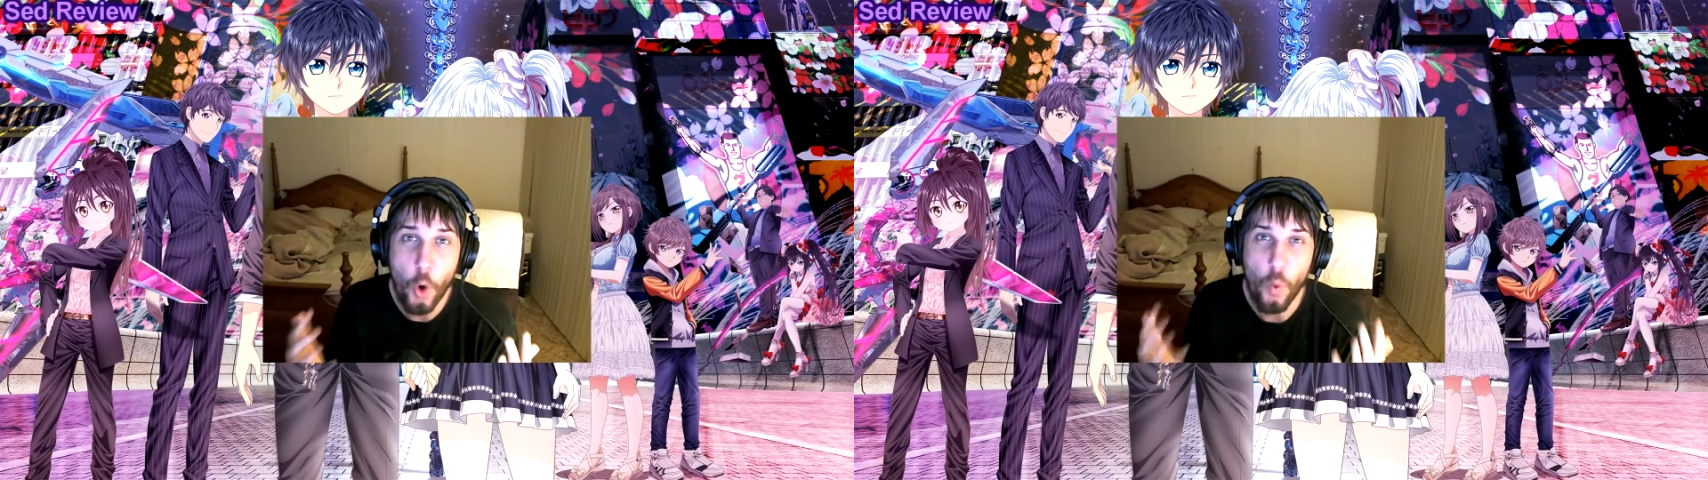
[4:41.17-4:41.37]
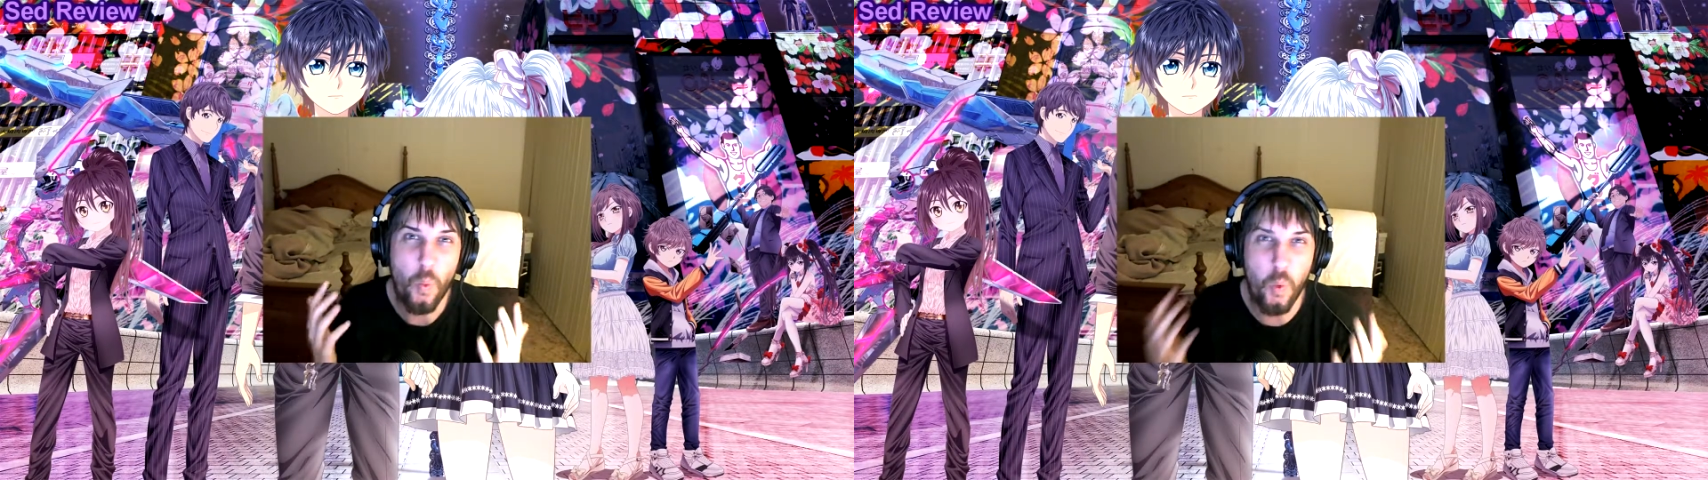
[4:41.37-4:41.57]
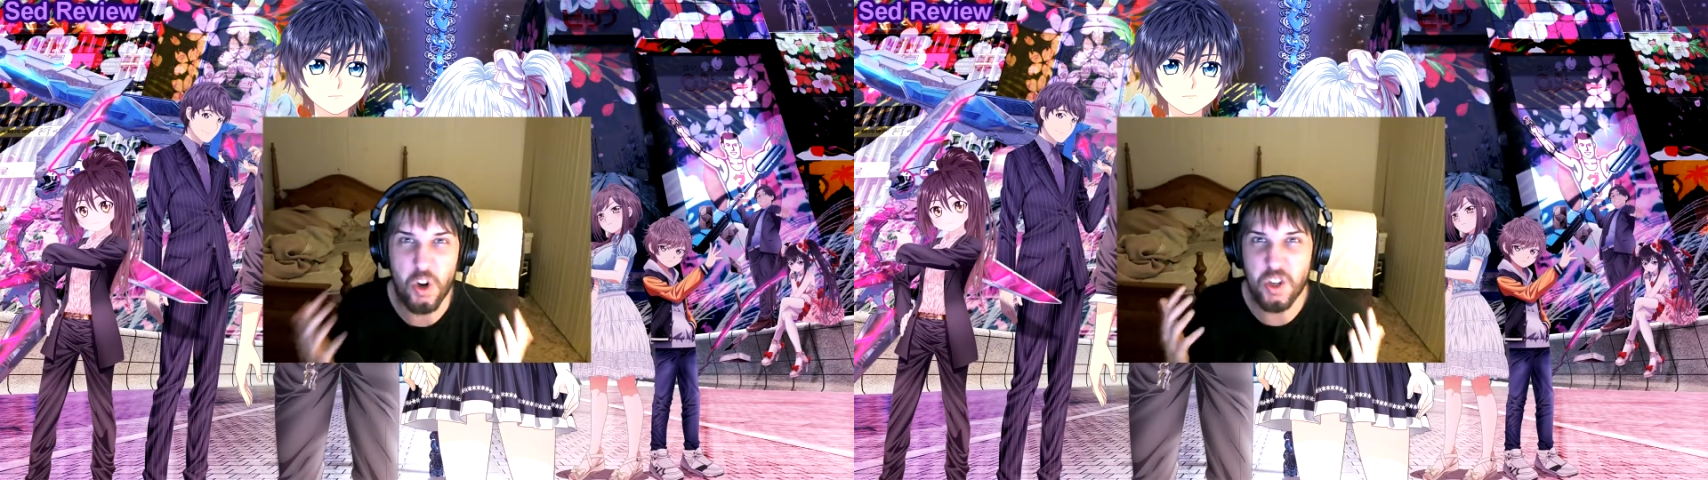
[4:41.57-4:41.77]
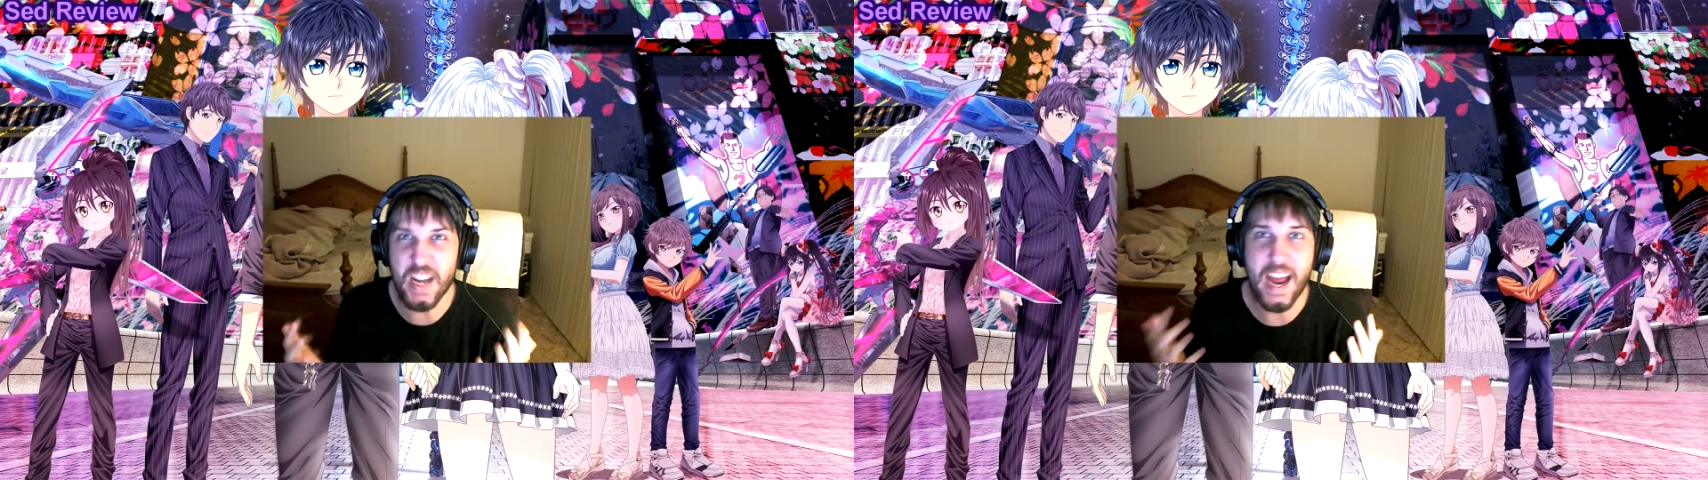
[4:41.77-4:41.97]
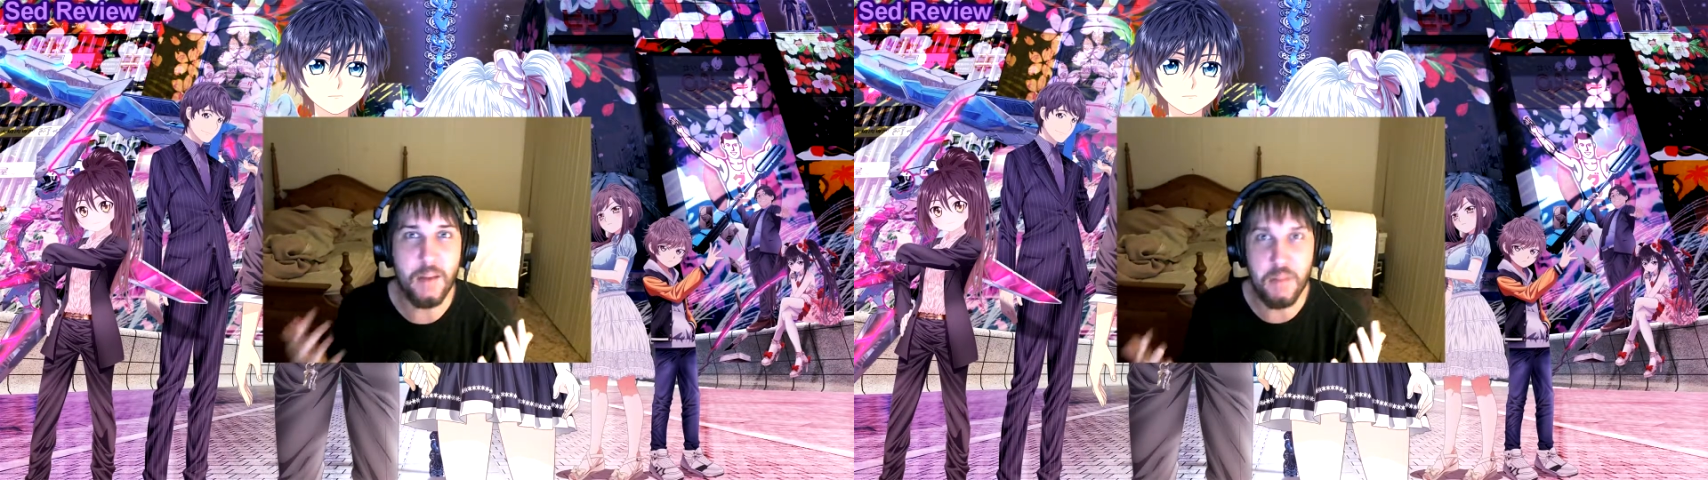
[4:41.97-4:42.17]
worst
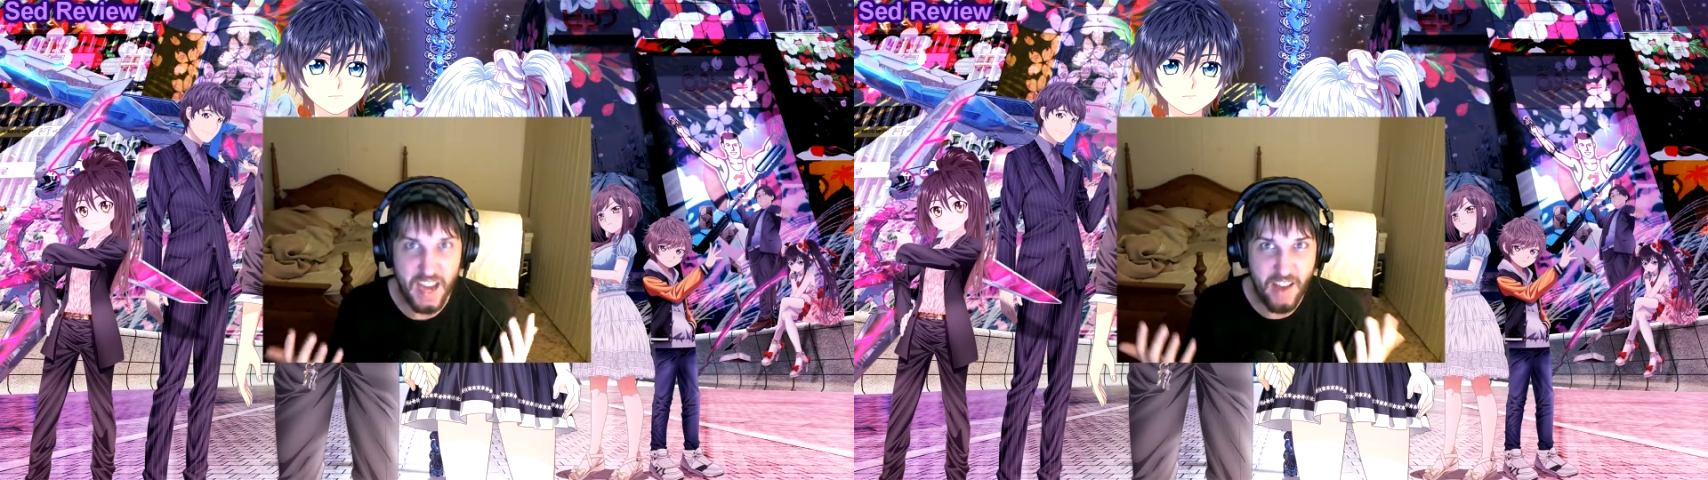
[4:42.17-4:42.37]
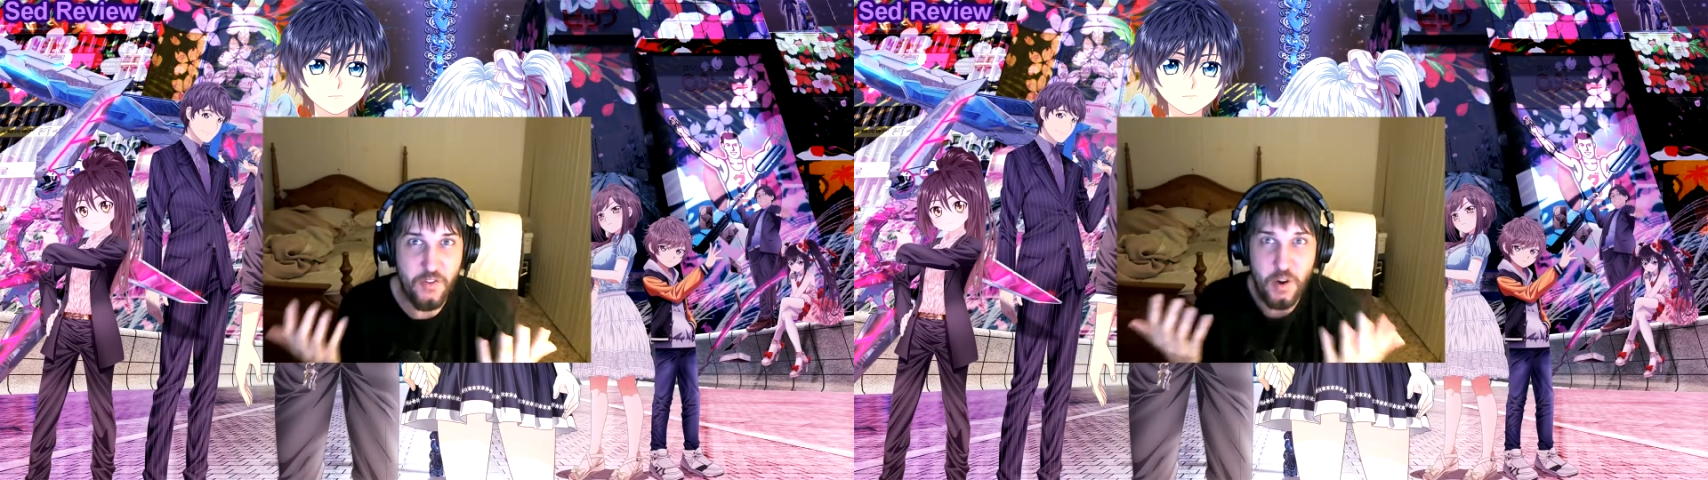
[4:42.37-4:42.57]
anime ever,